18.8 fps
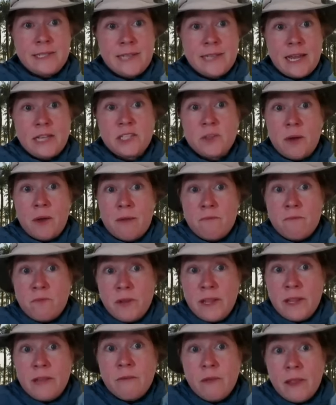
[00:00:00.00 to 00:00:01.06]
sites. So I'm
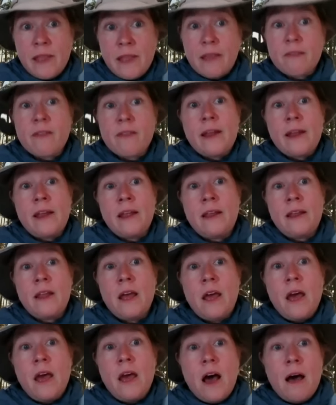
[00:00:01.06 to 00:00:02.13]
really, really excited
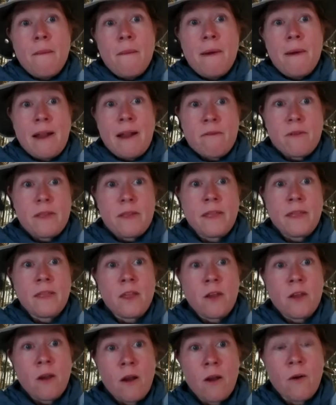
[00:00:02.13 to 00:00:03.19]
about everything that
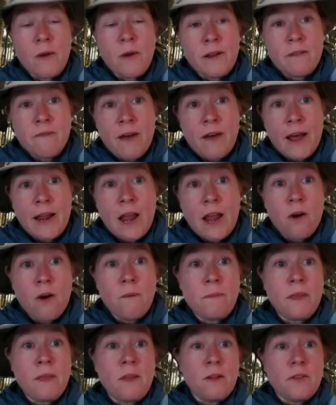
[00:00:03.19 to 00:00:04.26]
you're going to find. I hope
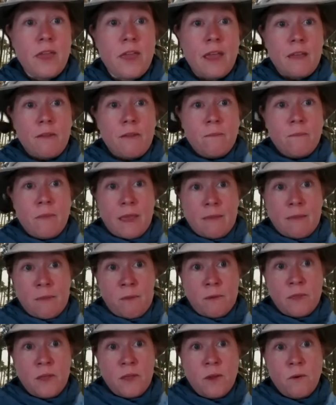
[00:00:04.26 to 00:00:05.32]
that you'll take take me
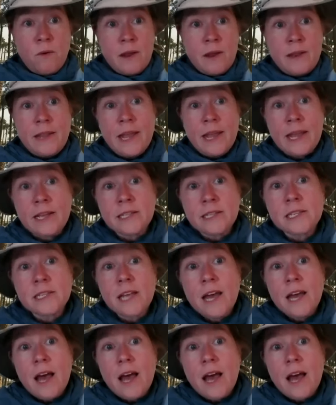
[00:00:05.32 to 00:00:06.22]
with you on digs.